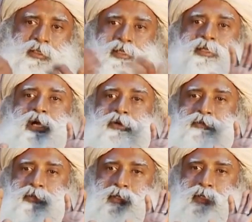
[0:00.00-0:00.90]
this is
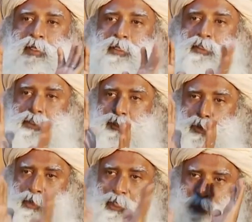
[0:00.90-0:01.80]
outward. This is the
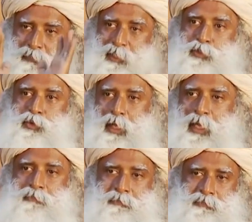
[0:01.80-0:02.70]
only privilege you
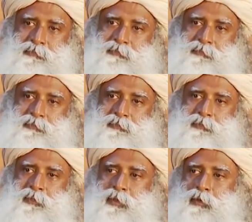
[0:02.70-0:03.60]
have.
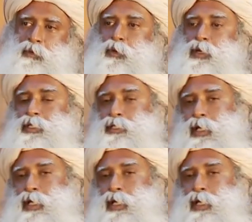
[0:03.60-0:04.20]
What is